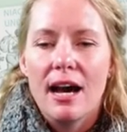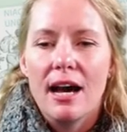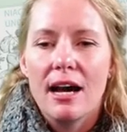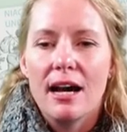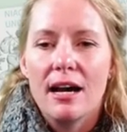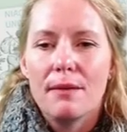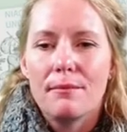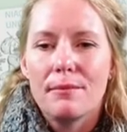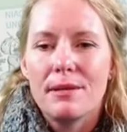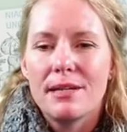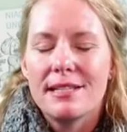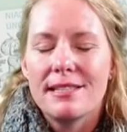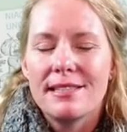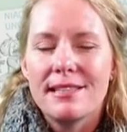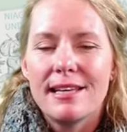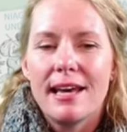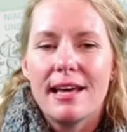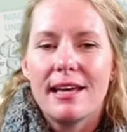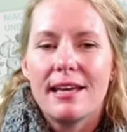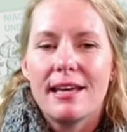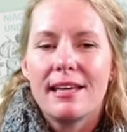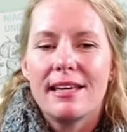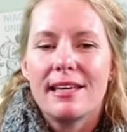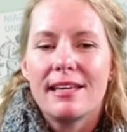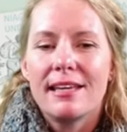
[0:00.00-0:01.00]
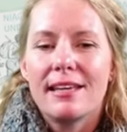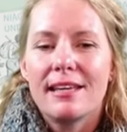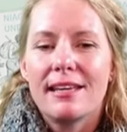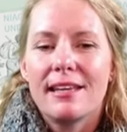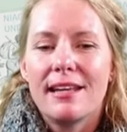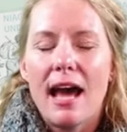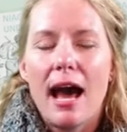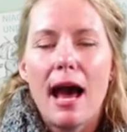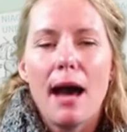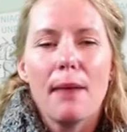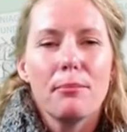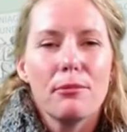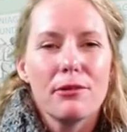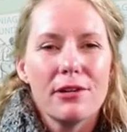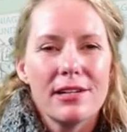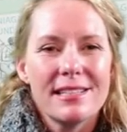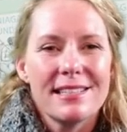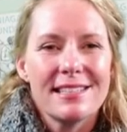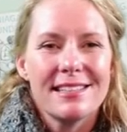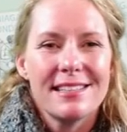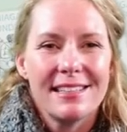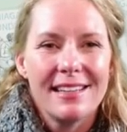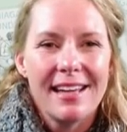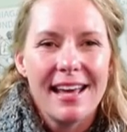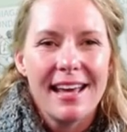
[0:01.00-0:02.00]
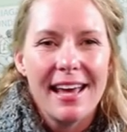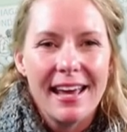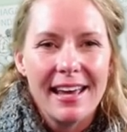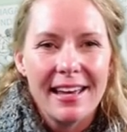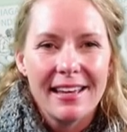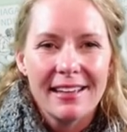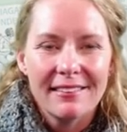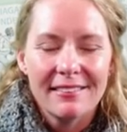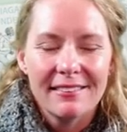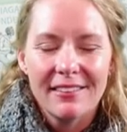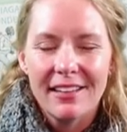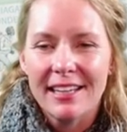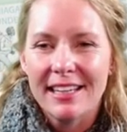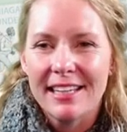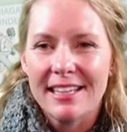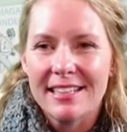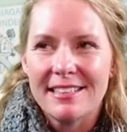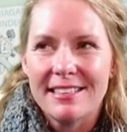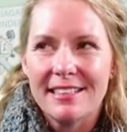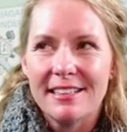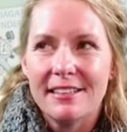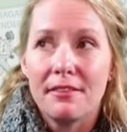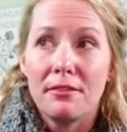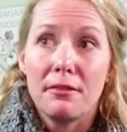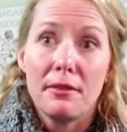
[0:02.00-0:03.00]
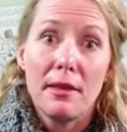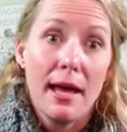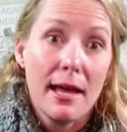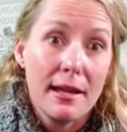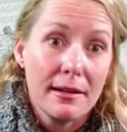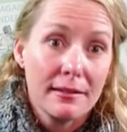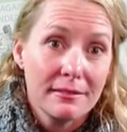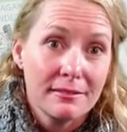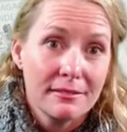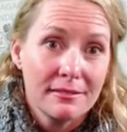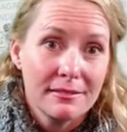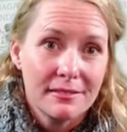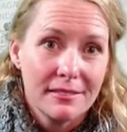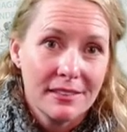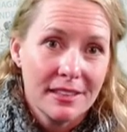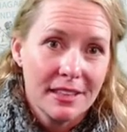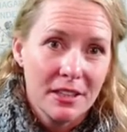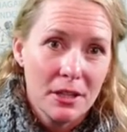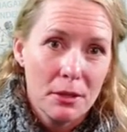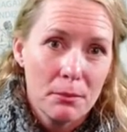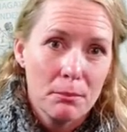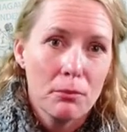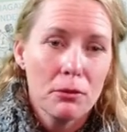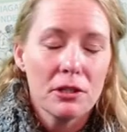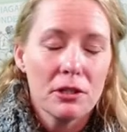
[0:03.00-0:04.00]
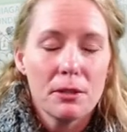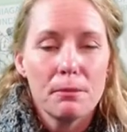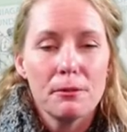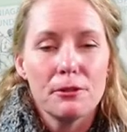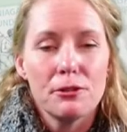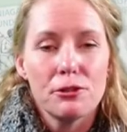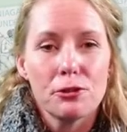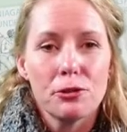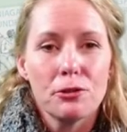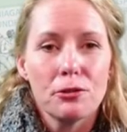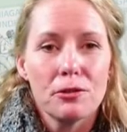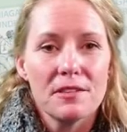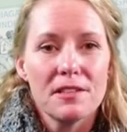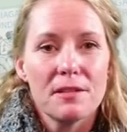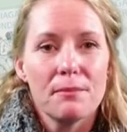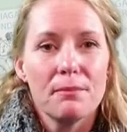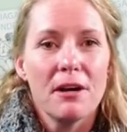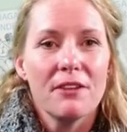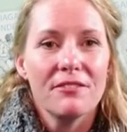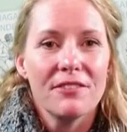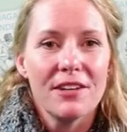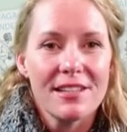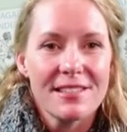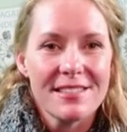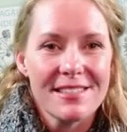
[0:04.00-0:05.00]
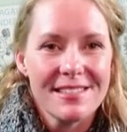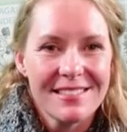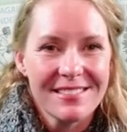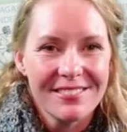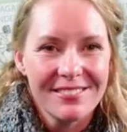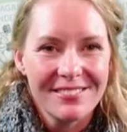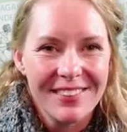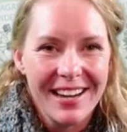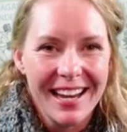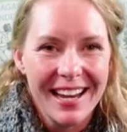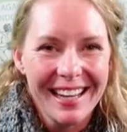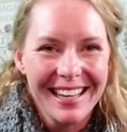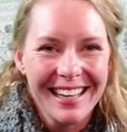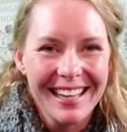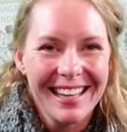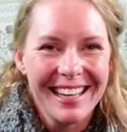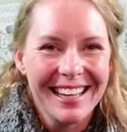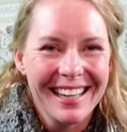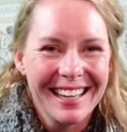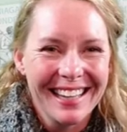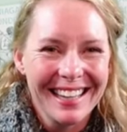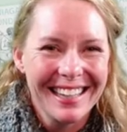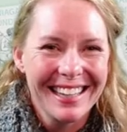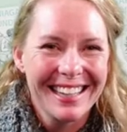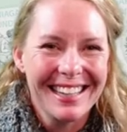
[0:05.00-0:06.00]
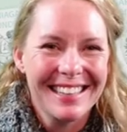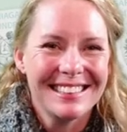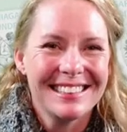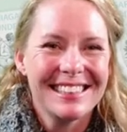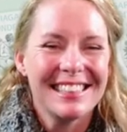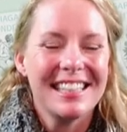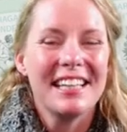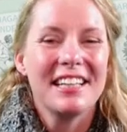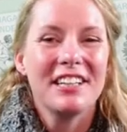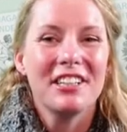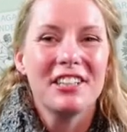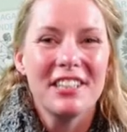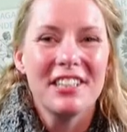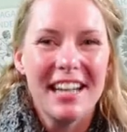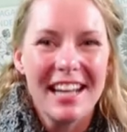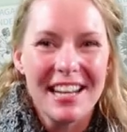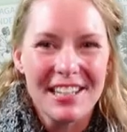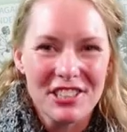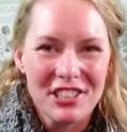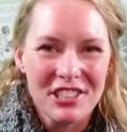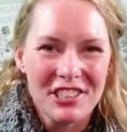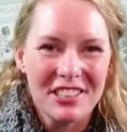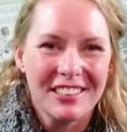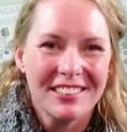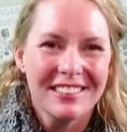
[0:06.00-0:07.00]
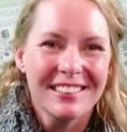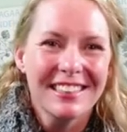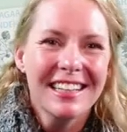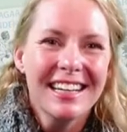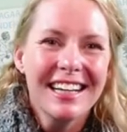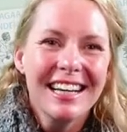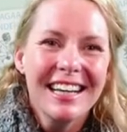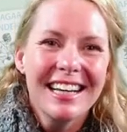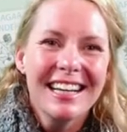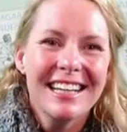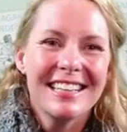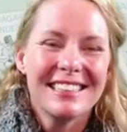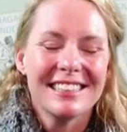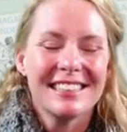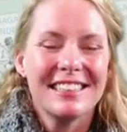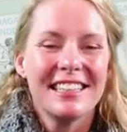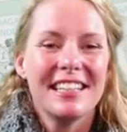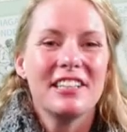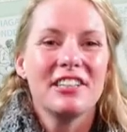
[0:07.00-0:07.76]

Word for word: um, is that it operates today like it did then you know, Border Patrol is above us, right? it's an international, it's an